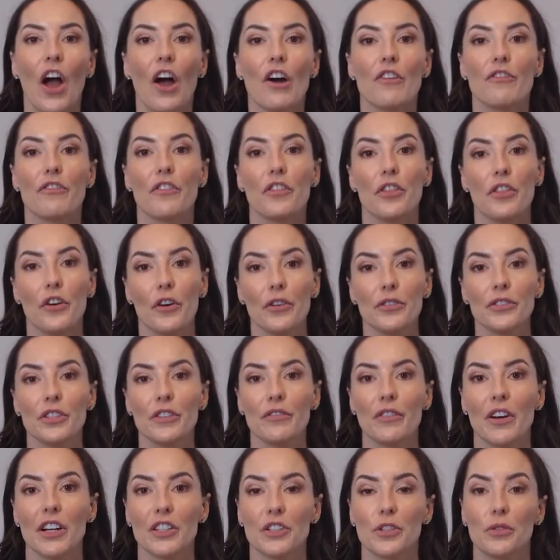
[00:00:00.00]
For those
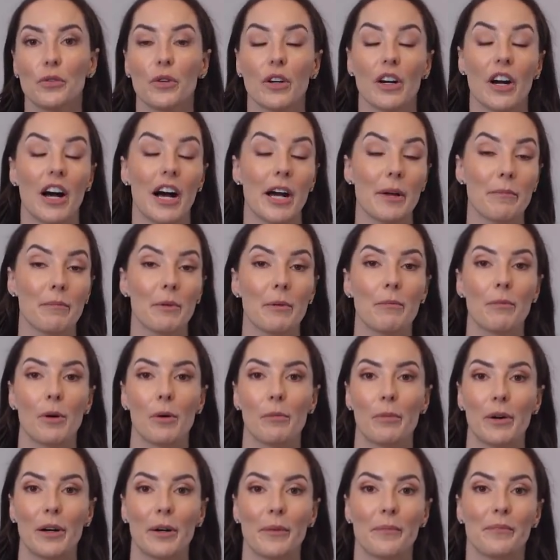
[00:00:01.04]
of us who are
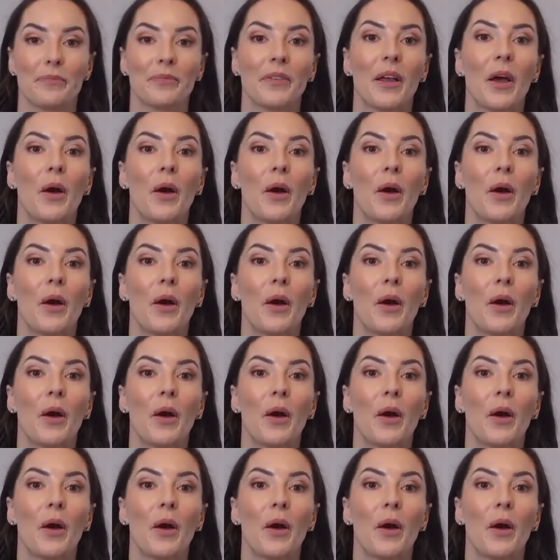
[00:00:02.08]
hypermobile,